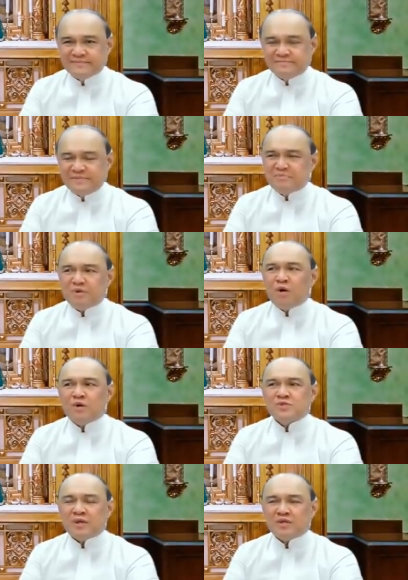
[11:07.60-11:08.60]
People
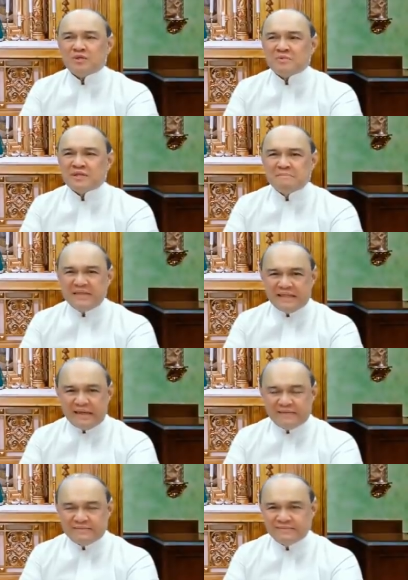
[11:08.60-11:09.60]
always want to be the
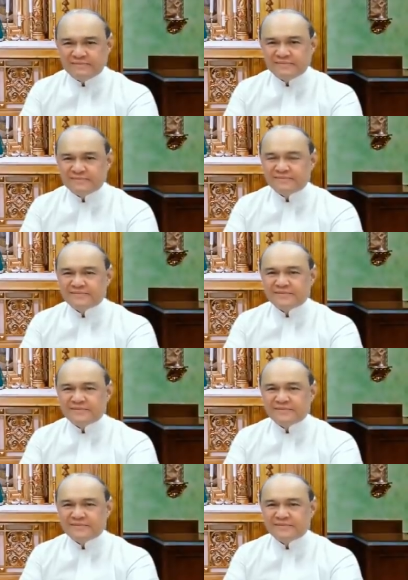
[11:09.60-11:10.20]
Bida. Hmm?